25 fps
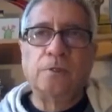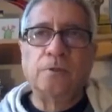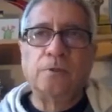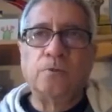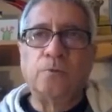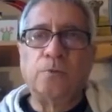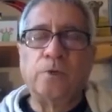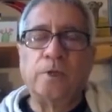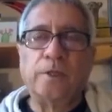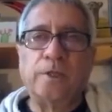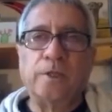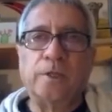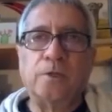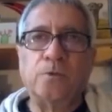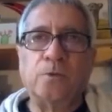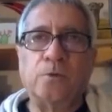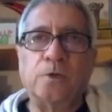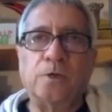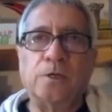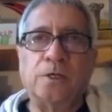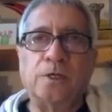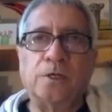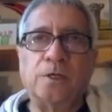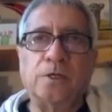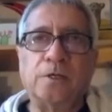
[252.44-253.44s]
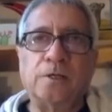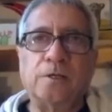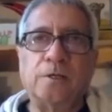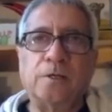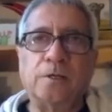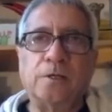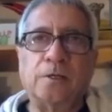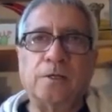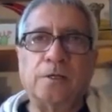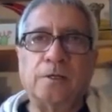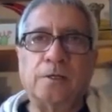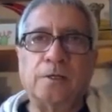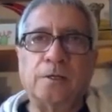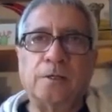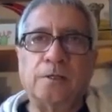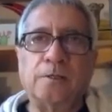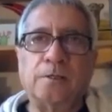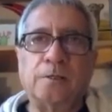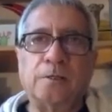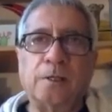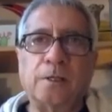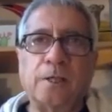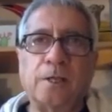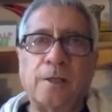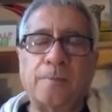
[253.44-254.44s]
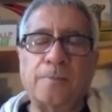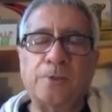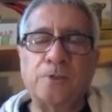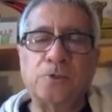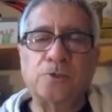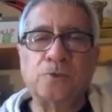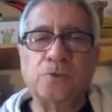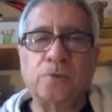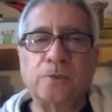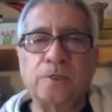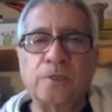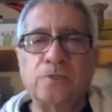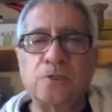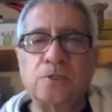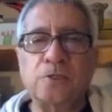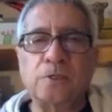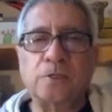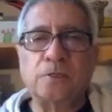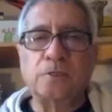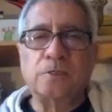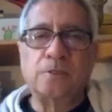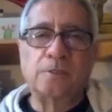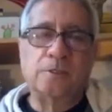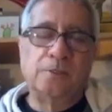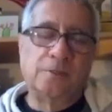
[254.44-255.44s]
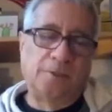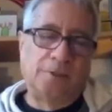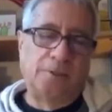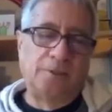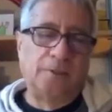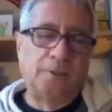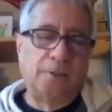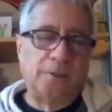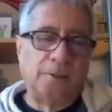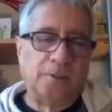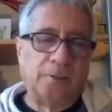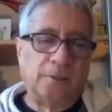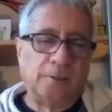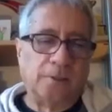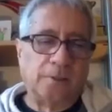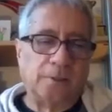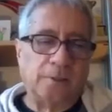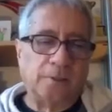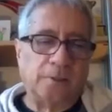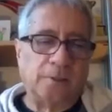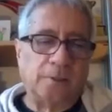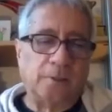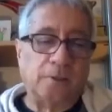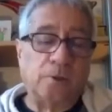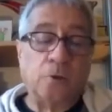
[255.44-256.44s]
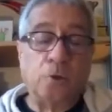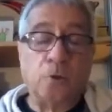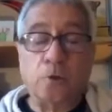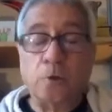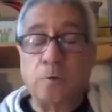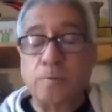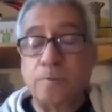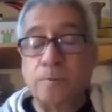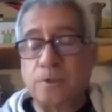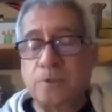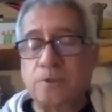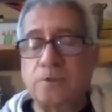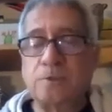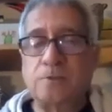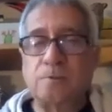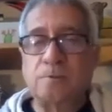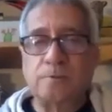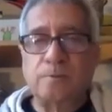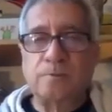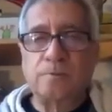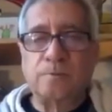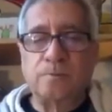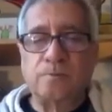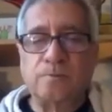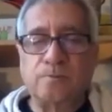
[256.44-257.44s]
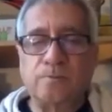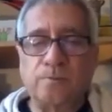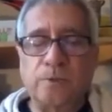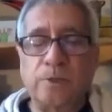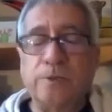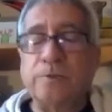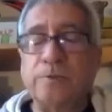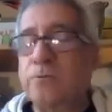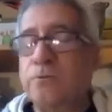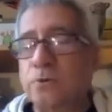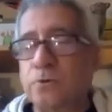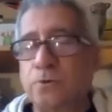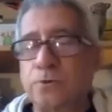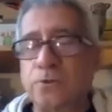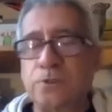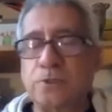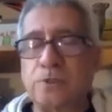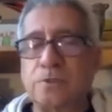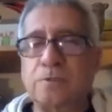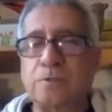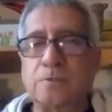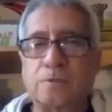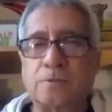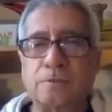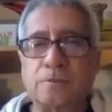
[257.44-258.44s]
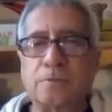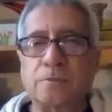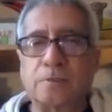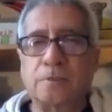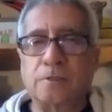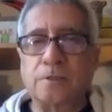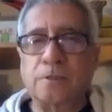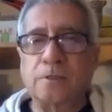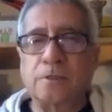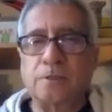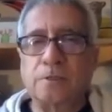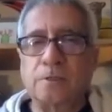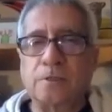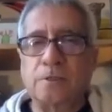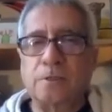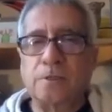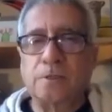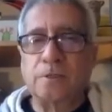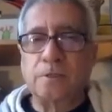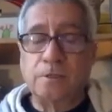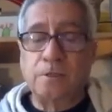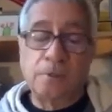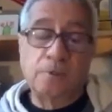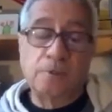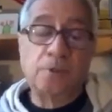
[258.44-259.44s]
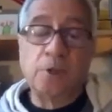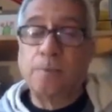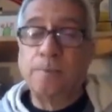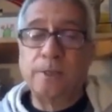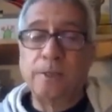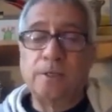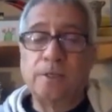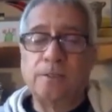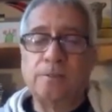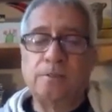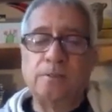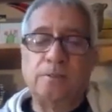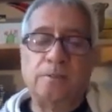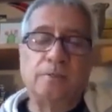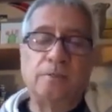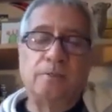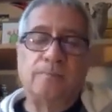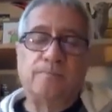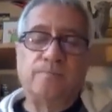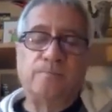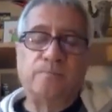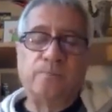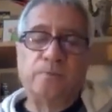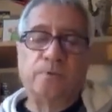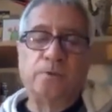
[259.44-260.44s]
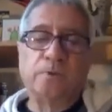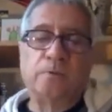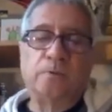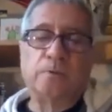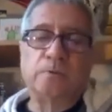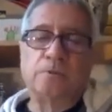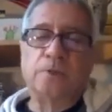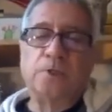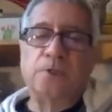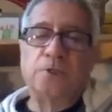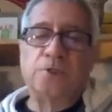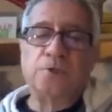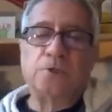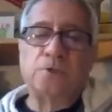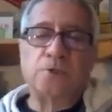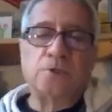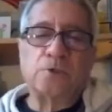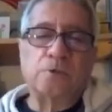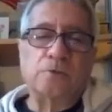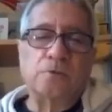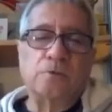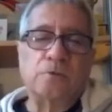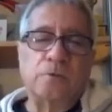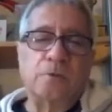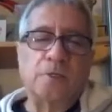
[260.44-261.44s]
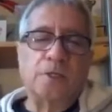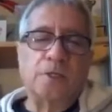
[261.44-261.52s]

where they were uh, happy to exert enormous influence uh, and, and dominate the, the region. So